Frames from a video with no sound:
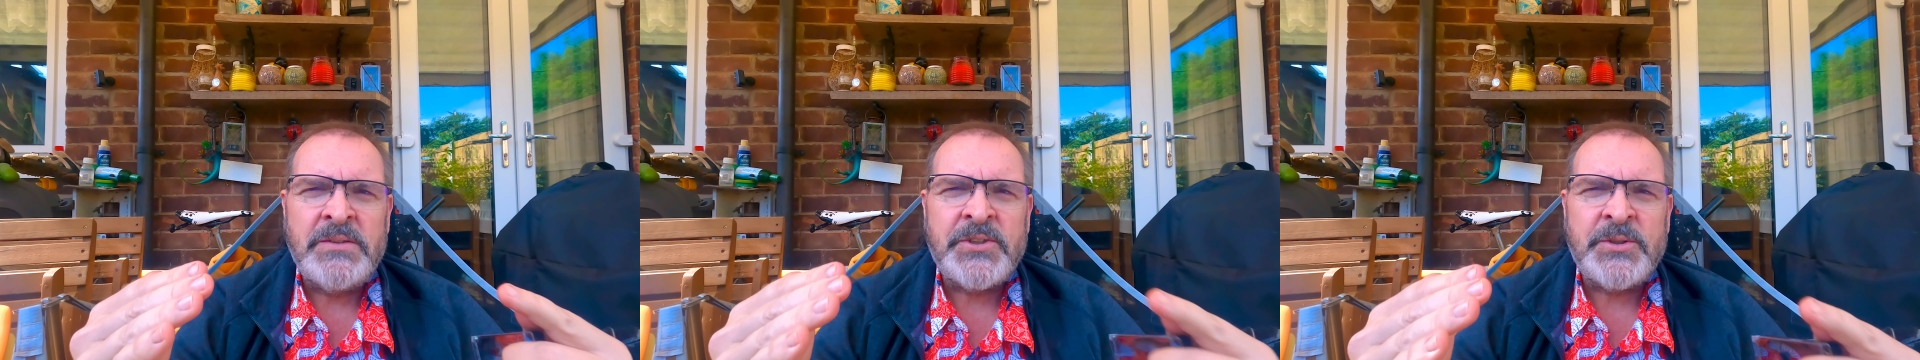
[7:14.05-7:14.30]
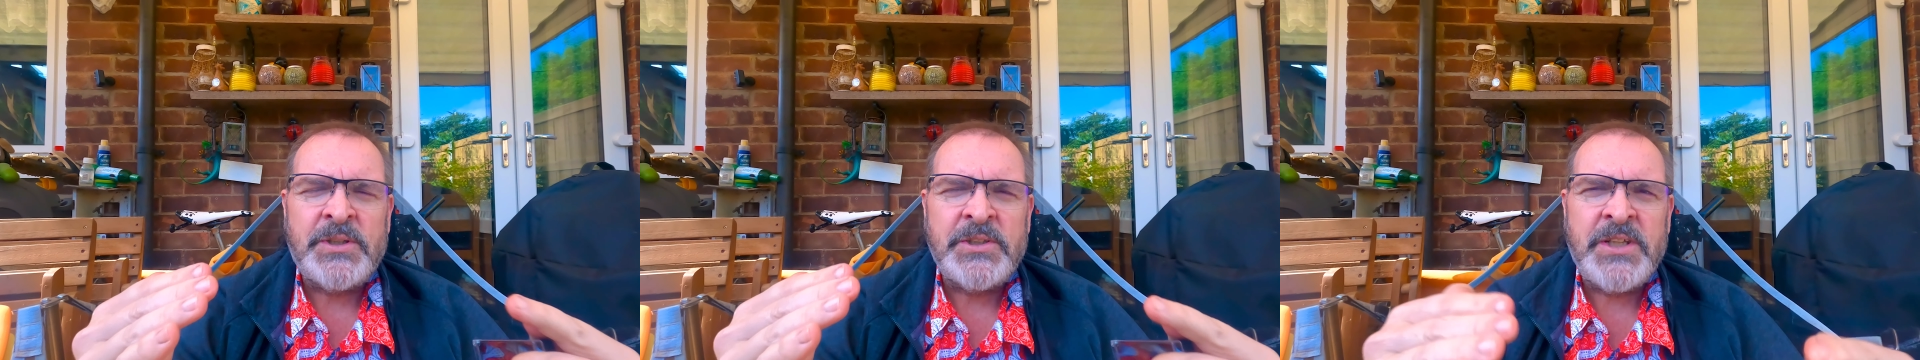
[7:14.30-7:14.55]

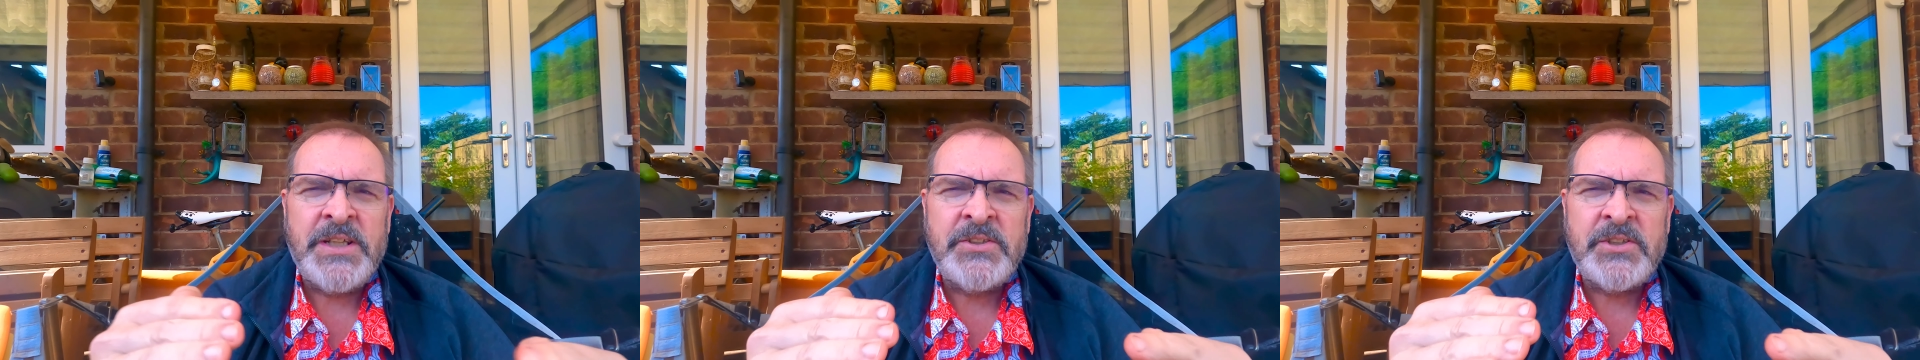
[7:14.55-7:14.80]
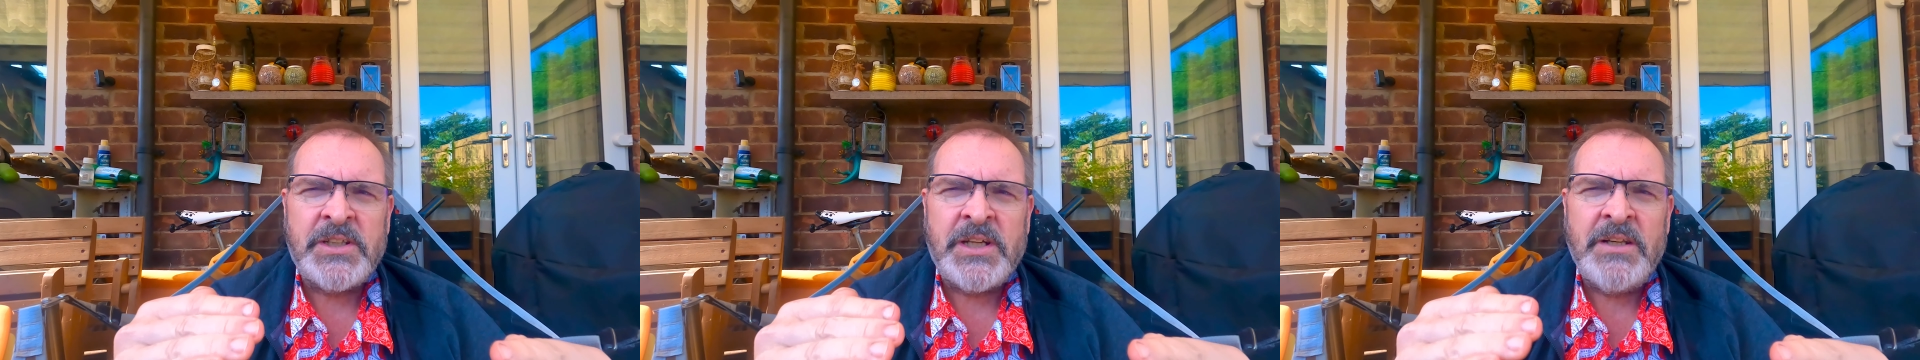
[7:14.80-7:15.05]
So I'll change
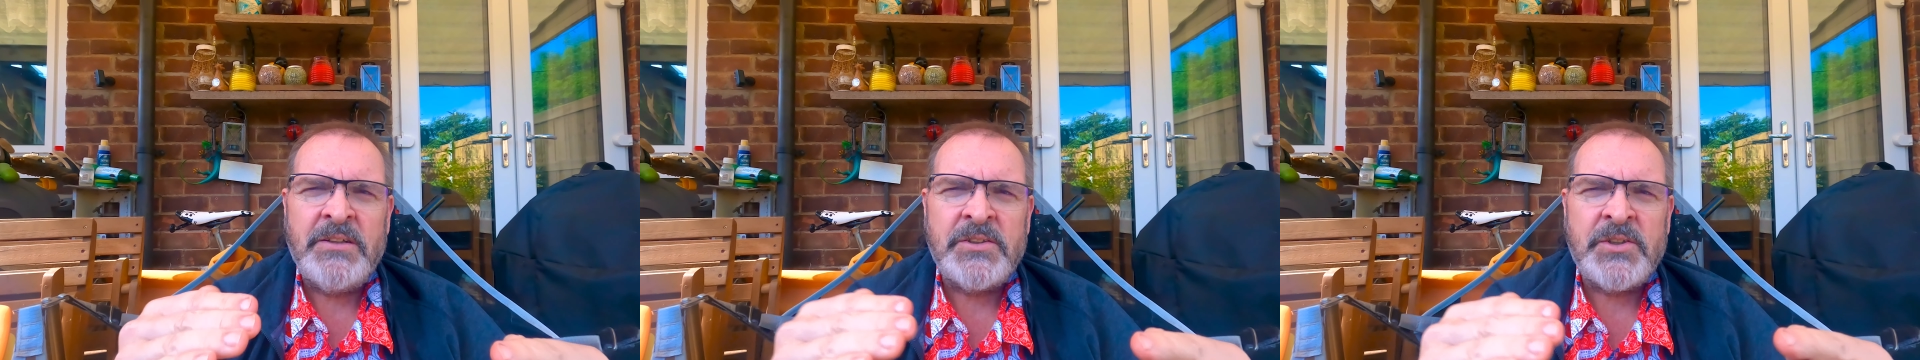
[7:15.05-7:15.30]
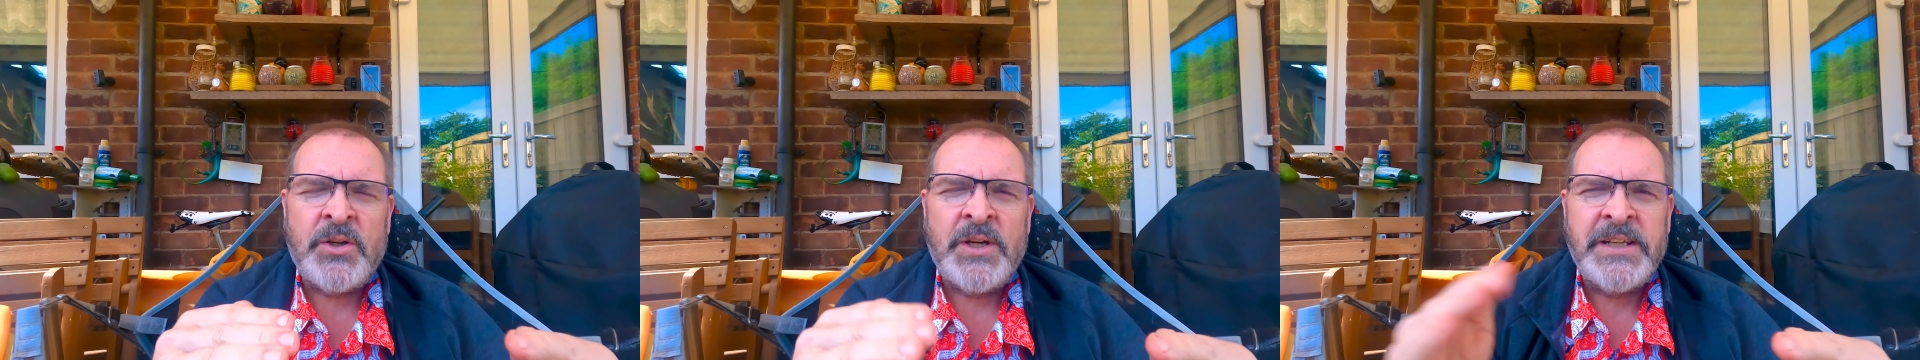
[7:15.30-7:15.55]
the color,
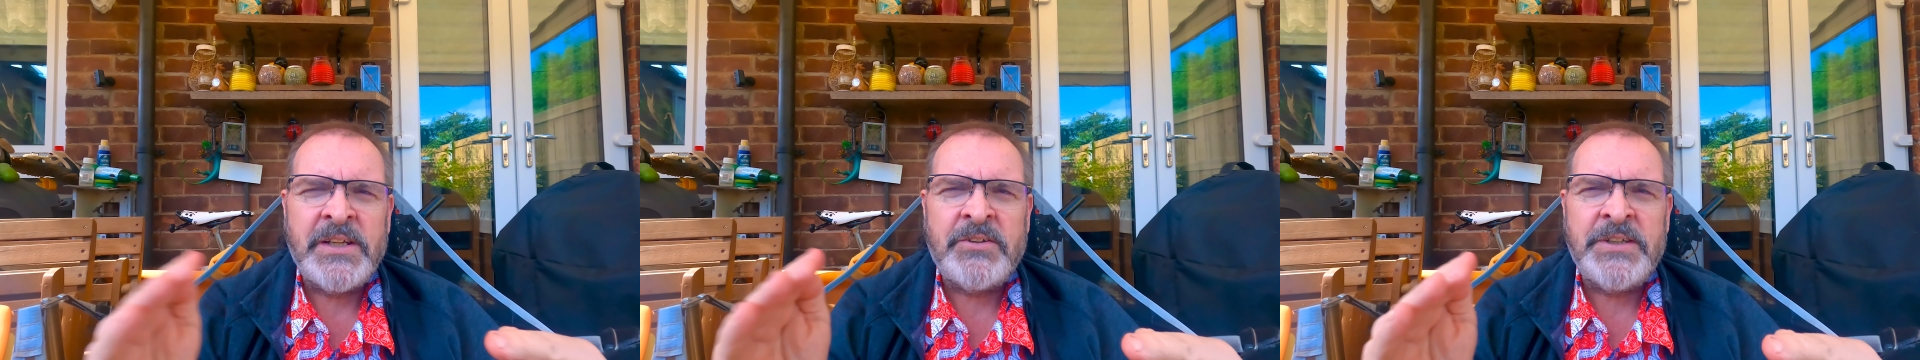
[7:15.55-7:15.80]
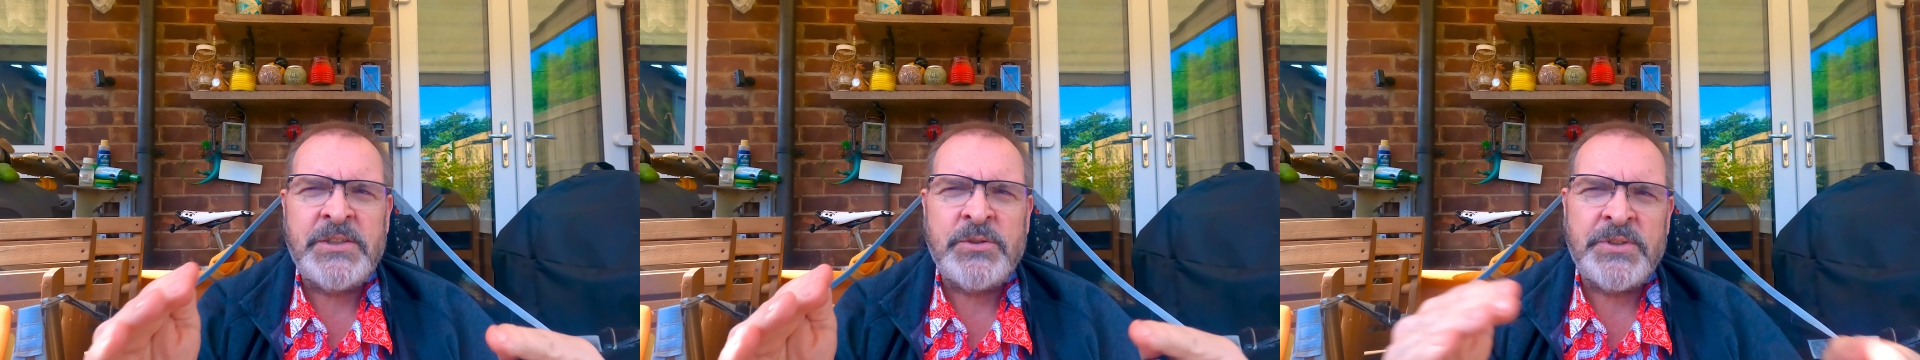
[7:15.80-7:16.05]
I'll
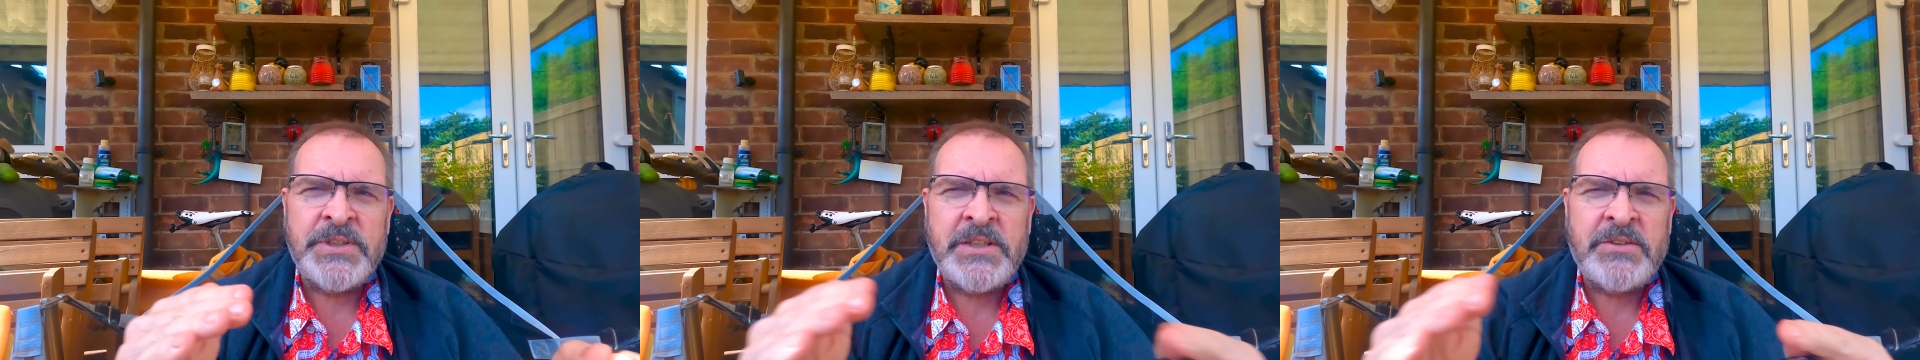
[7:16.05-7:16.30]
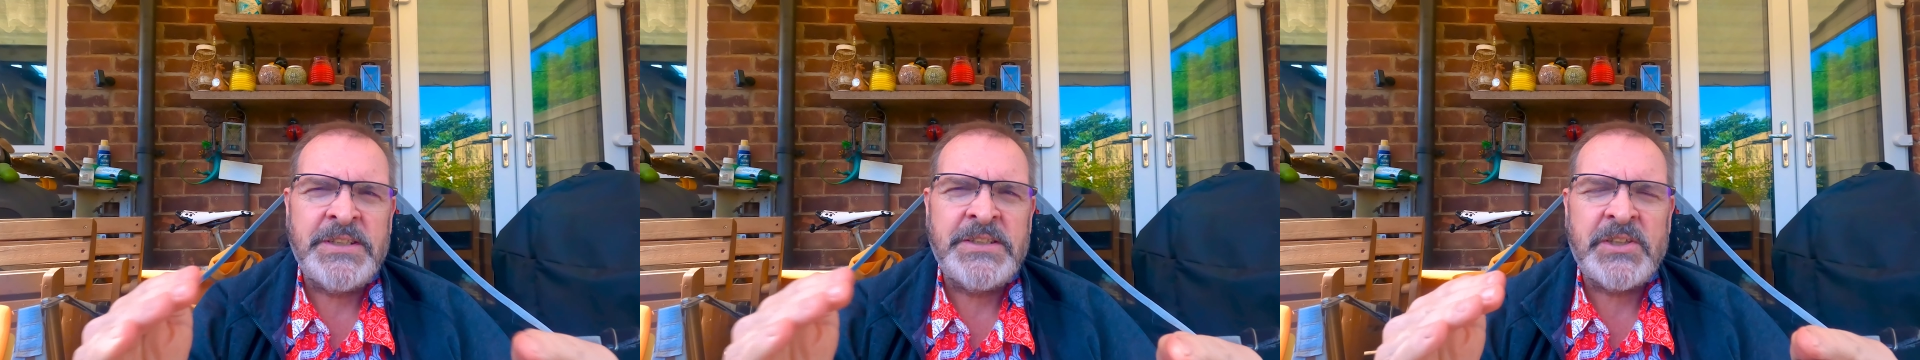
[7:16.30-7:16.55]
increase or
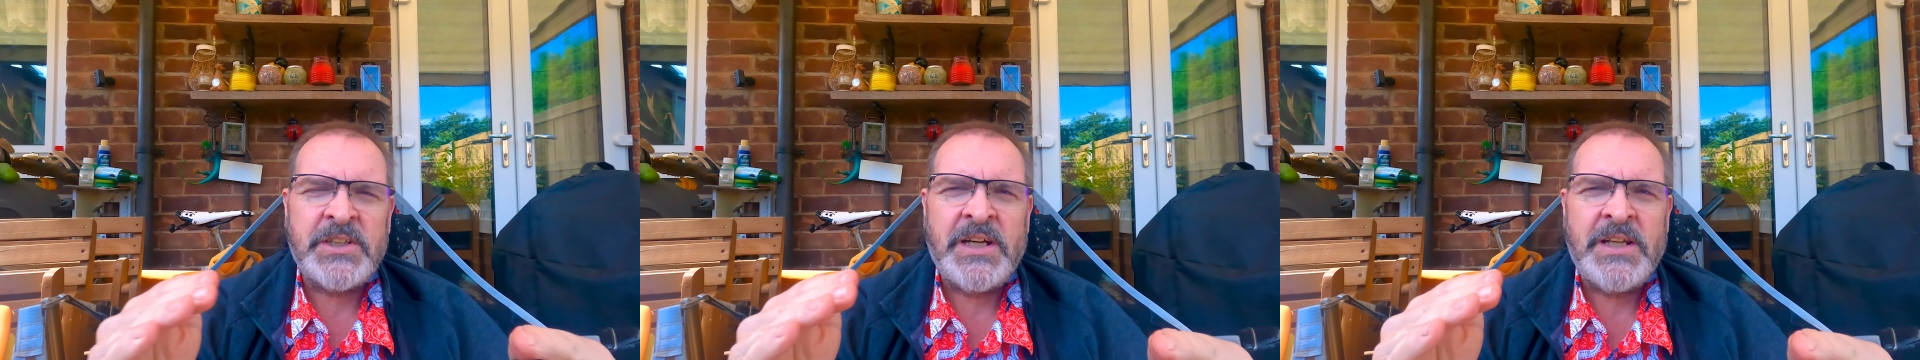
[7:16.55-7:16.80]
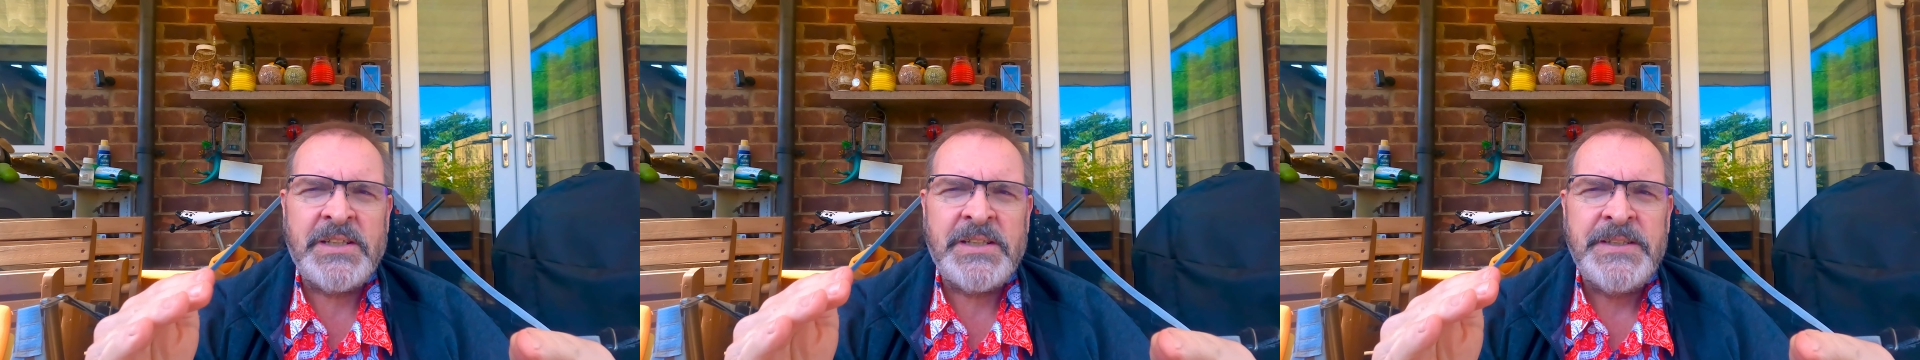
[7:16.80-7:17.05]
decrease the color.